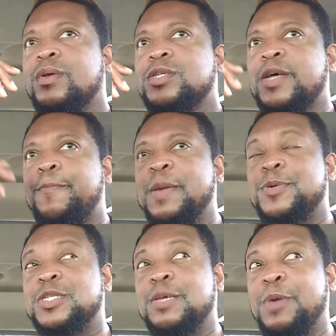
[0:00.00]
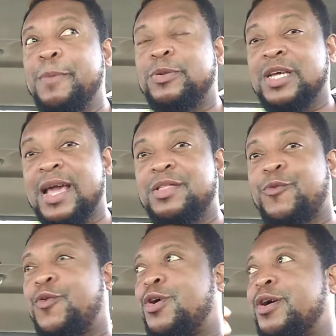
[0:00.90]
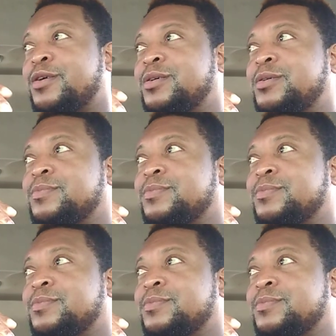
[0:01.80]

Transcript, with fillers: Some people see people together for